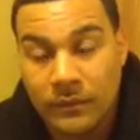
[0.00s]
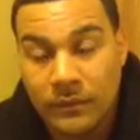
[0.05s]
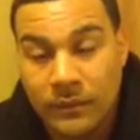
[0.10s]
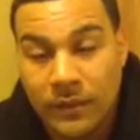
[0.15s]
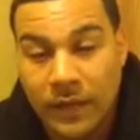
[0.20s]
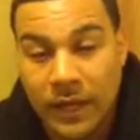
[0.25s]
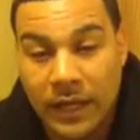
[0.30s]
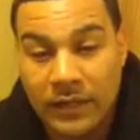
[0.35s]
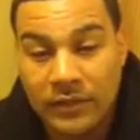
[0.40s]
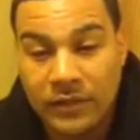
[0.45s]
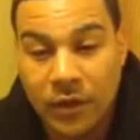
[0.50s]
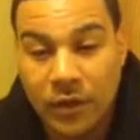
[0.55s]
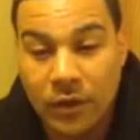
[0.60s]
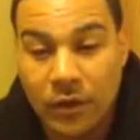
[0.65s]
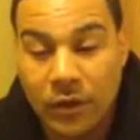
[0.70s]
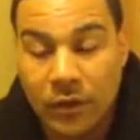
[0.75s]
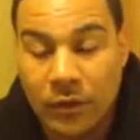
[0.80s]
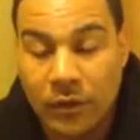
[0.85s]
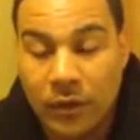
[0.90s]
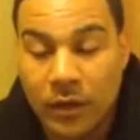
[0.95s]
Yeah, I saw
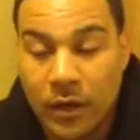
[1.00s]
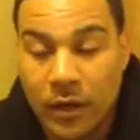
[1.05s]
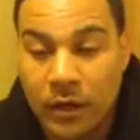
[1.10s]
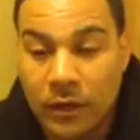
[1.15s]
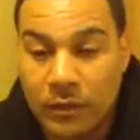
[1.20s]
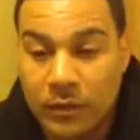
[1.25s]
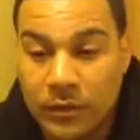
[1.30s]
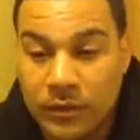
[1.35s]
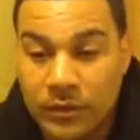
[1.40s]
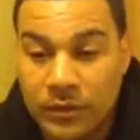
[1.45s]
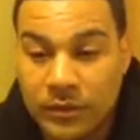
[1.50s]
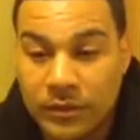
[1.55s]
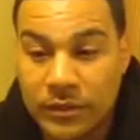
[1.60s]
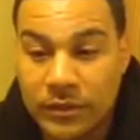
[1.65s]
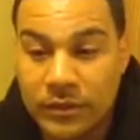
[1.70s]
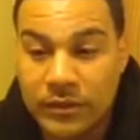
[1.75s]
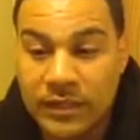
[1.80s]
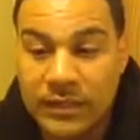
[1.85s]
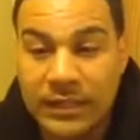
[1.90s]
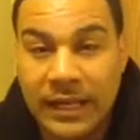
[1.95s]
her uh, when she
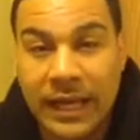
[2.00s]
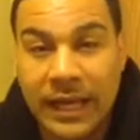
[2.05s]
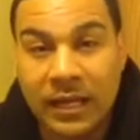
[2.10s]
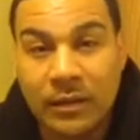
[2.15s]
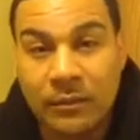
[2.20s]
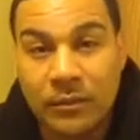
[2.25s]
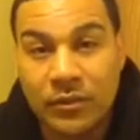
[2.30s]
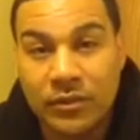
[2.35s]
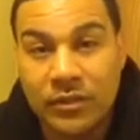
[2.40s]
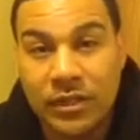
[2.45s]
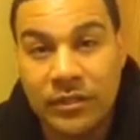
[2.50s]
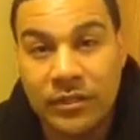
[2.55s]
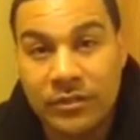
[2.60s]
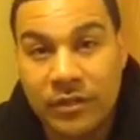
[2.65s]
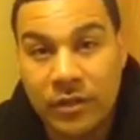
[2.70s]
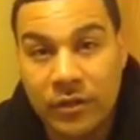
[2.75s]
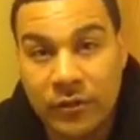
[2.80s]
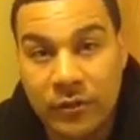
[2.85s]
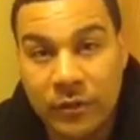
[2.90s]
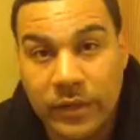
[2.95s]
was at the animal
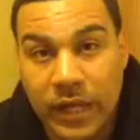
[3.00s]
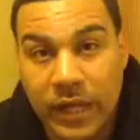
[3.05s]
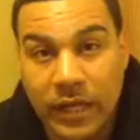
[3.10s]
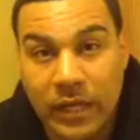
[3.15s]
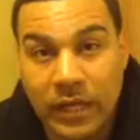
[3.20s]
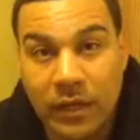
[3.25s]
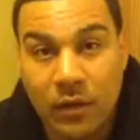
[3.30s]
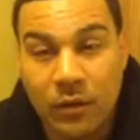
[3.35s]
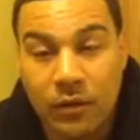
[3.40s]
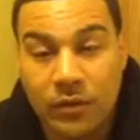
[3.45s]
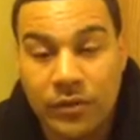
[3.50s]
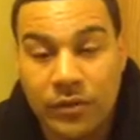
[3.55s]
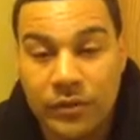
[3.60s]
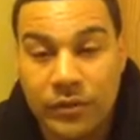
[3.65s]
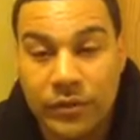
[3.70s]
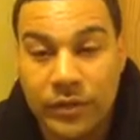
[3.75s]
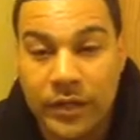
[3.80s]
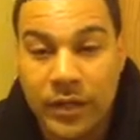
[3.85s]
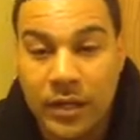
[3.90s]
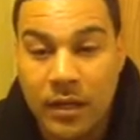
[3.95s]
shelter on 380 Oak
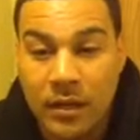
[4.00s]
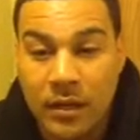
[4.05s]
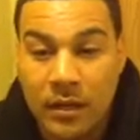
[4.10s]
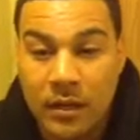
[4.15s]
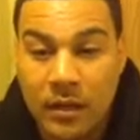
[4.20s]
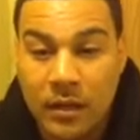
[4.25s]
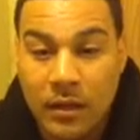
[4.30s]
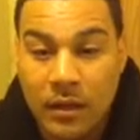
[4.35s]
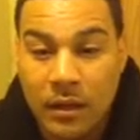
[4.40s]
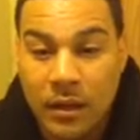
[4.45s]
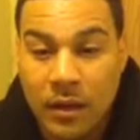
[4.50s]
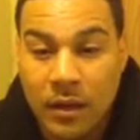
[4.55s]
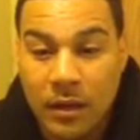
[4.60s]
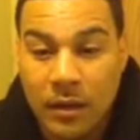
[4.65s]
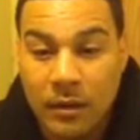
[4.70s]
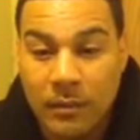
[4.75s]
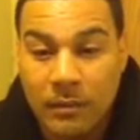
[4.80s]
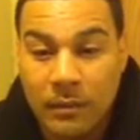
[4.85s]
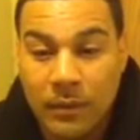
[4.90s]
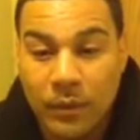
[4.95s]
Street.
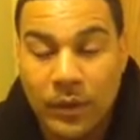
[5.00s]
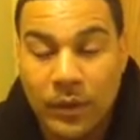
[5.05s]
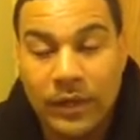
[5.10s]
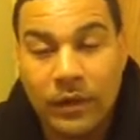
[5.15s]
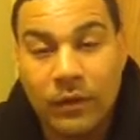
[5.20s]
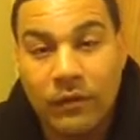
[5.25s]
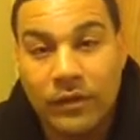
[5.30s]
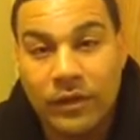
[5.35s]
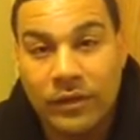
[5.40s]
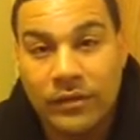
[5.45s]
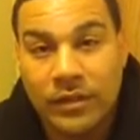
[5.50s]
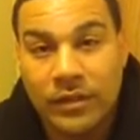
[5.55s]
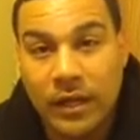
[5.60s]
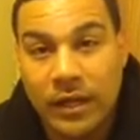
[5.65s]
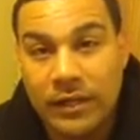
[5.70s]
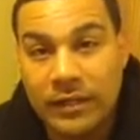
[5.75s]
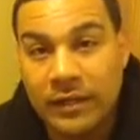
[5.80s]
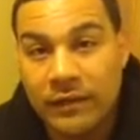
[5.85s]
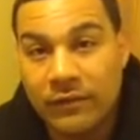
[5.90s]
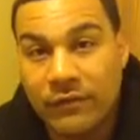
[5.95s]
Um, I went over there to
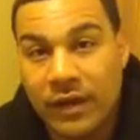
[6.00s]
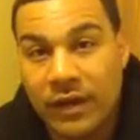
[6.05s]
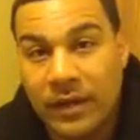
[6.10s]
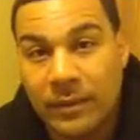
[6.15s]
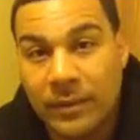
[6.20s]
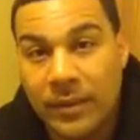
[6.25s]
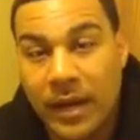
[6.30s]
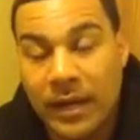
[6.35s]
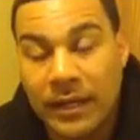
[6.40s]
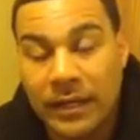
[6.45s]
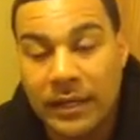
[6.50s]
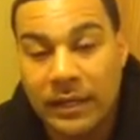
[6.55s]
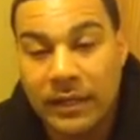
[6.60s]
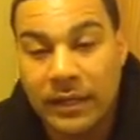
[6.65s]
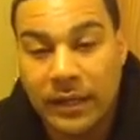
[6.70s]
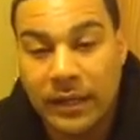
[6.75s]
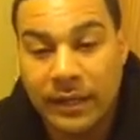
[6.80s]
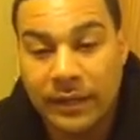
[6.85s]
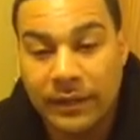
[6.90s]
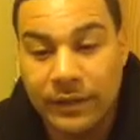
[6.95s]
identify the body,
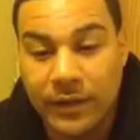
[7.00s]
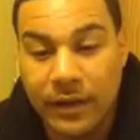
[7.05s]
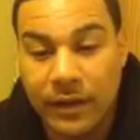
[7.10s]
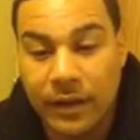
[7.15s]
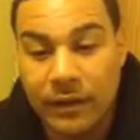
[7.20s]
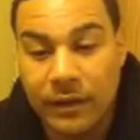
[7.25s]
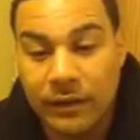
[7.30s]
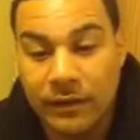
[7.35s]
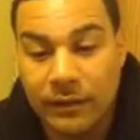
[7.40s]
and uh,